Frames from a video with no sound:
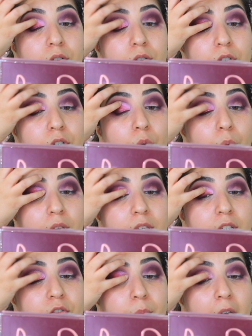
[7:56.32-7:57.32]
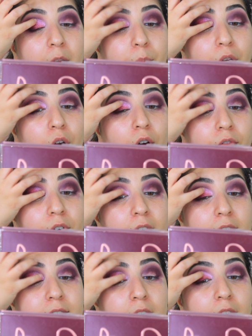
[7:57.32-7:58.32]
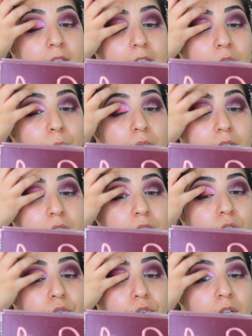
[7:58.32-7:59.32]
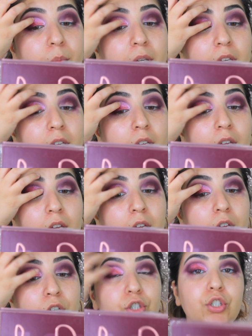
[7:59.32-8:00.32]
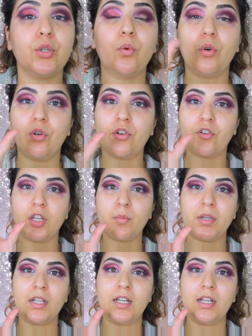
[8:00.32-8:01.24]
Do you know what these remind me of? Is the liquid creamy, duo creamy